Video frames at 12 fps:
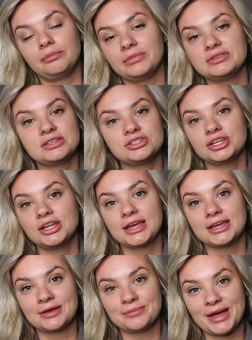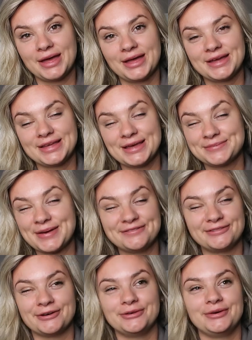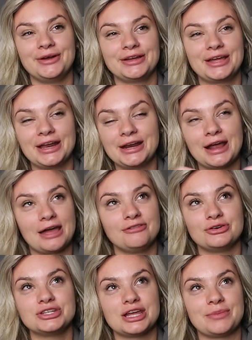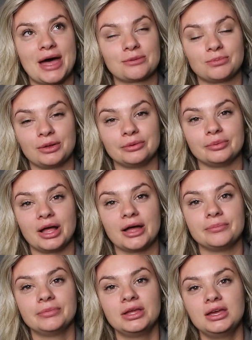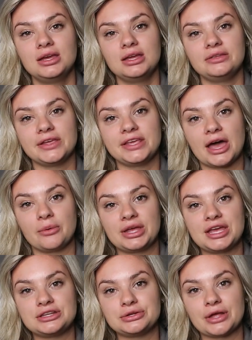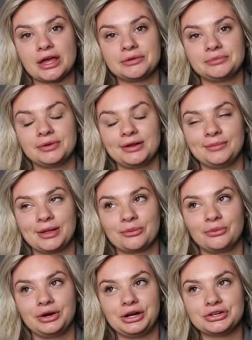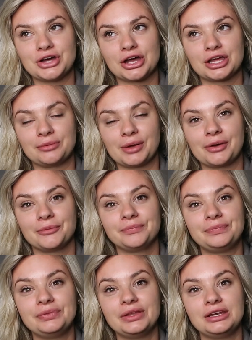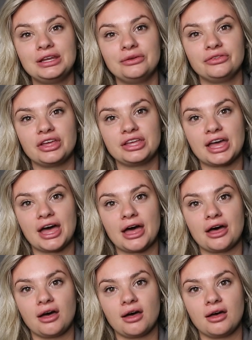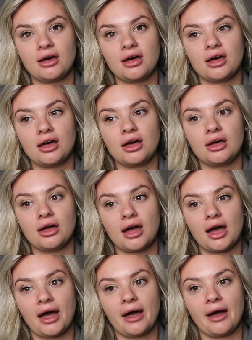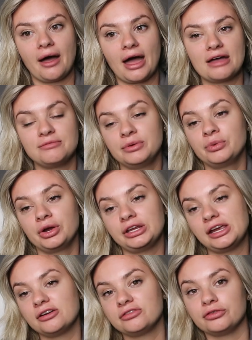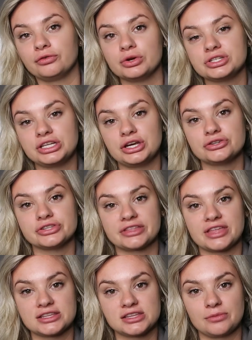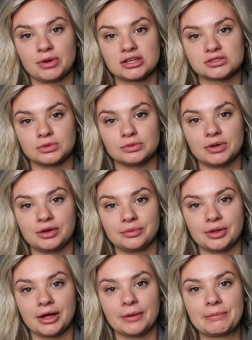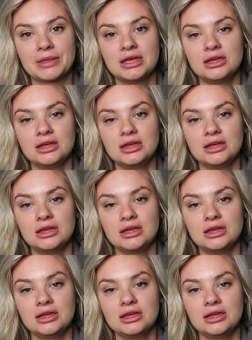essentially like get my phone, get an iPhone 10 back, blah, blah, blah. He's like, yeah, we can't do that. And I'm like, what are you talking about? And he was like, yeah, I've been working here for 14 years. Like, that's not possible, blah, blah, blah.